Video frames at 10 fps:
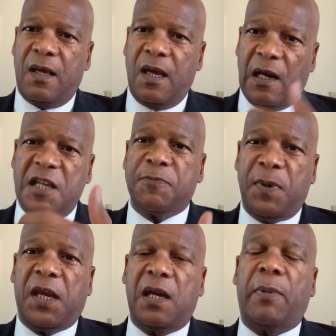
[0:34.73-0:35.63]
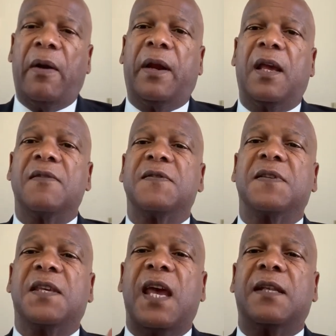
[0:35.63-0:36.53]
English-speaking Americans
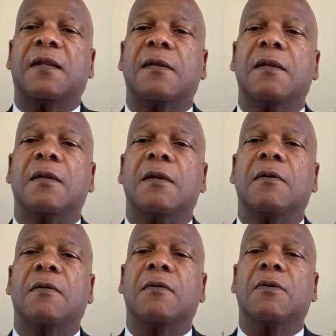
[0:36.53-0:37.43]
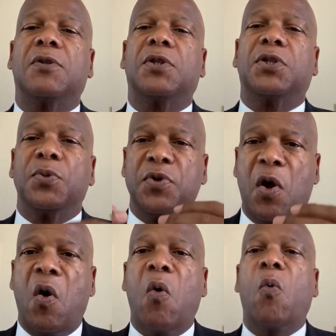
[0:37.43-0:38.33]
get to
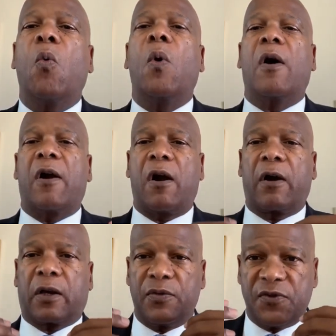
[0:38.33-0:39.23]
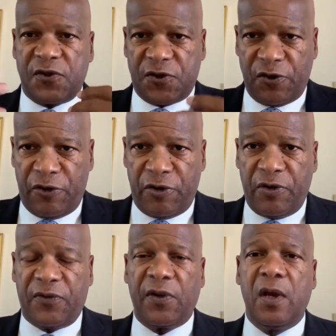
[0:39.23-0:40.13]
know what our
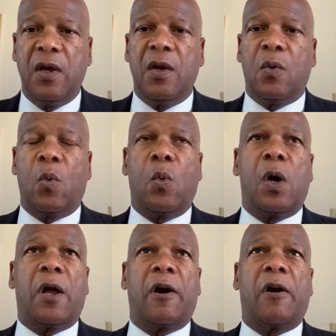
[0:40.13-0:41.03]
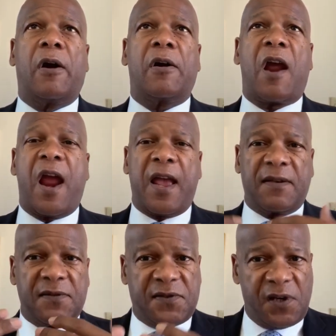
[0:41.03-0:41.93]
concerns, what our
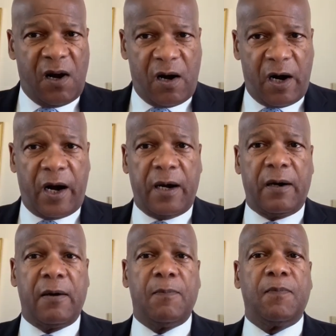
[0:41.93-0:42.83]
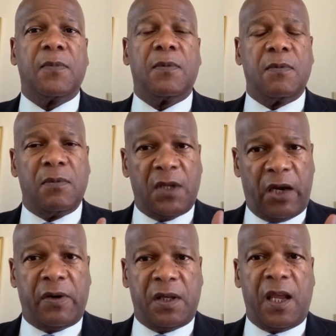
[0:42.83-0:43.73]
angst are
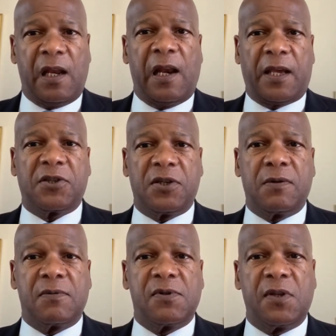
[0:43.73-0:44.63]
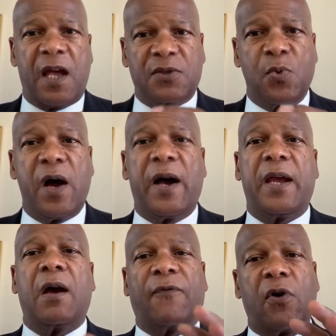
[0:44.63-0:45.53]
nearing the election. So that's
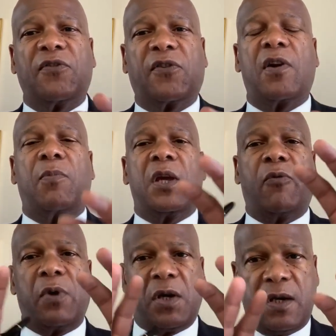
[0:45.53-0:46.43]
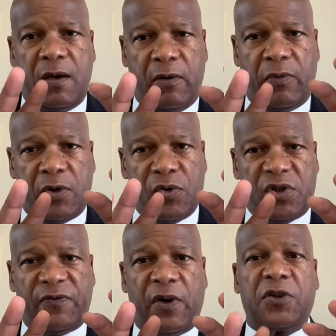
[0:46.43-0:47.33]
why, of course, it's going to be a
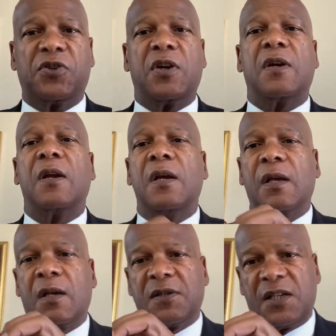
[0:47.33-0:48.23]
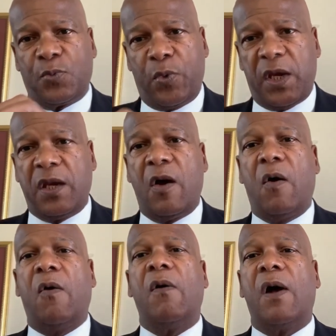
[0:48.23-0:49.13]
reduced version, because as we
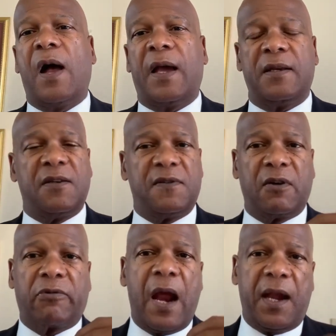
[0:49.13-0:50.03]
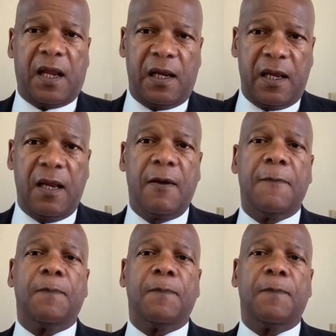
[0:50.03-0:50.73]
know, idiosyncratically,